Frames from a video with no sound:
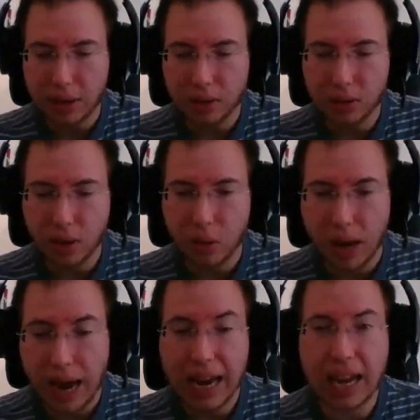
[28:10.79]
And so
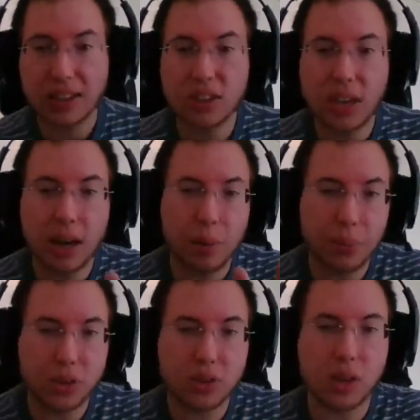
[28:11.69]
I had set up
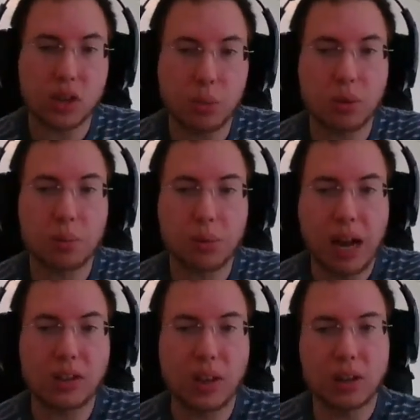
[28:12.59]
the systems and
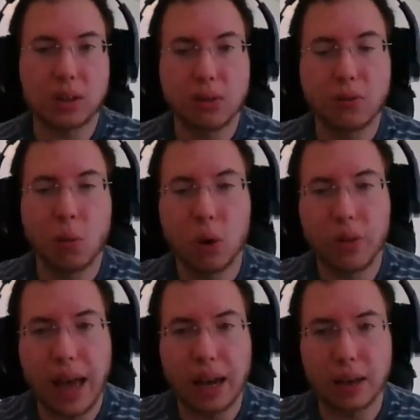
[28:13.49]
processes for
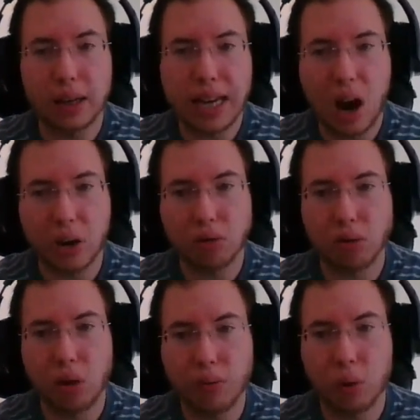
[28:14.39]
that accounting
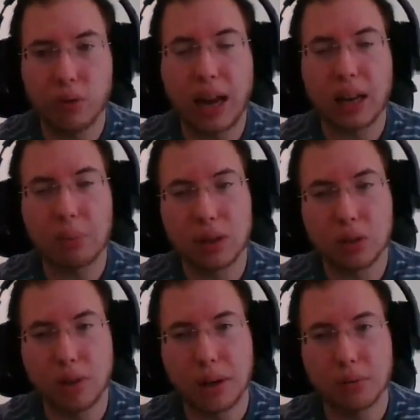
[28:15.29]
role, for that
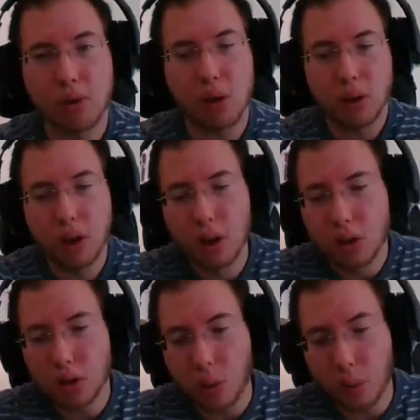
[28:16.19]
administrative role.
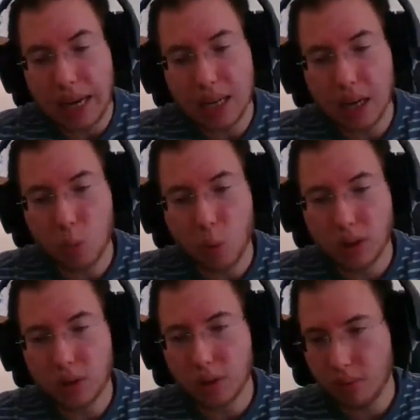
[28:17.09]
So what I did
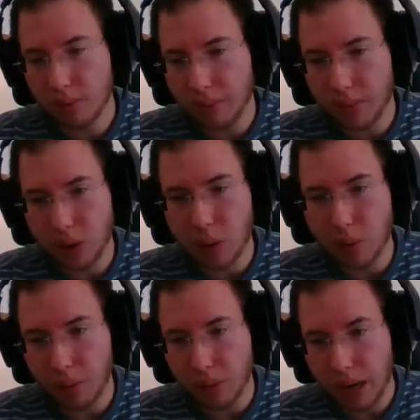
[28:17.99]
was,
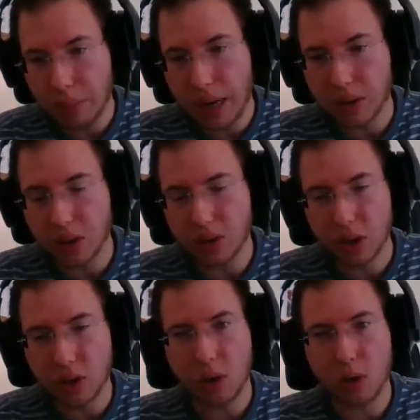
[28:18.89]
they made the
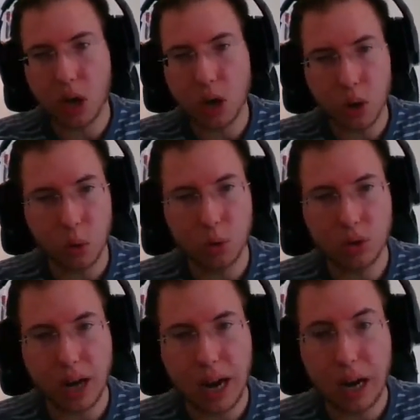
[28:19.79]
decision on who
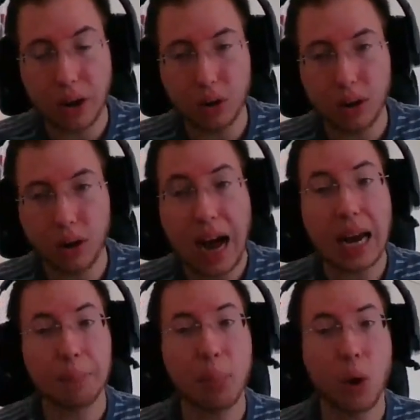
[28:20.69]
to hire.
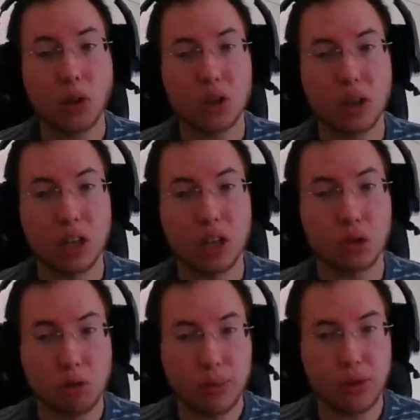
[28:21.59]
I posted the
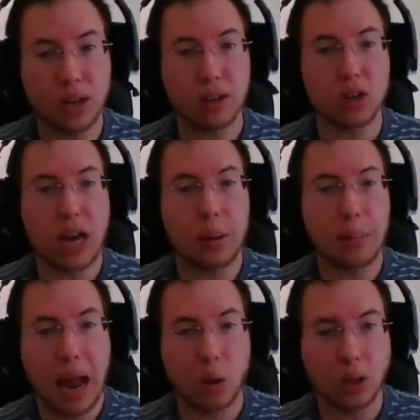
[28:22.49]
description, the job
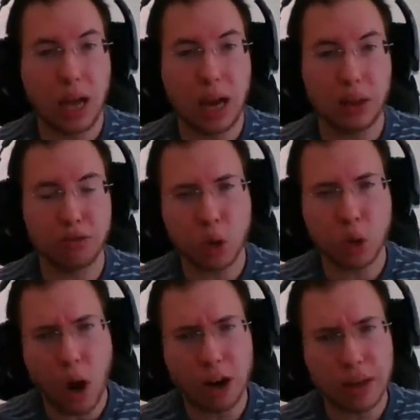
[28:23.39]
outline, the
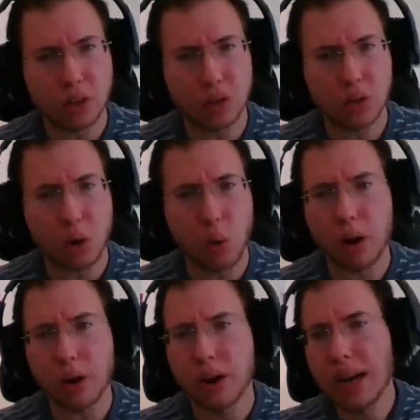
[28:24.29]
requirements, and so on.